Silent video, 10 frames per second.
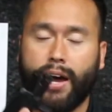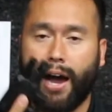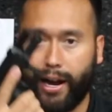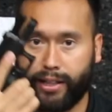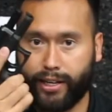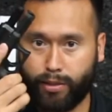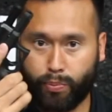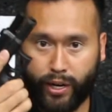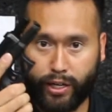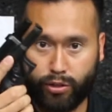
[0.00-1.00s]
I like to
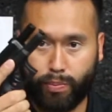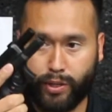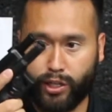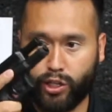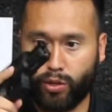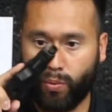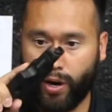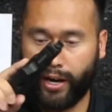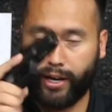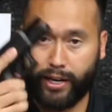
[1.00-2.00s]
bring it to a position where
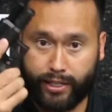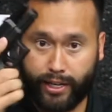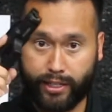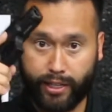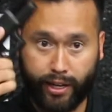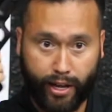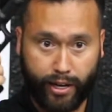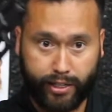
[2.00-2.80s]
I can assess the gun,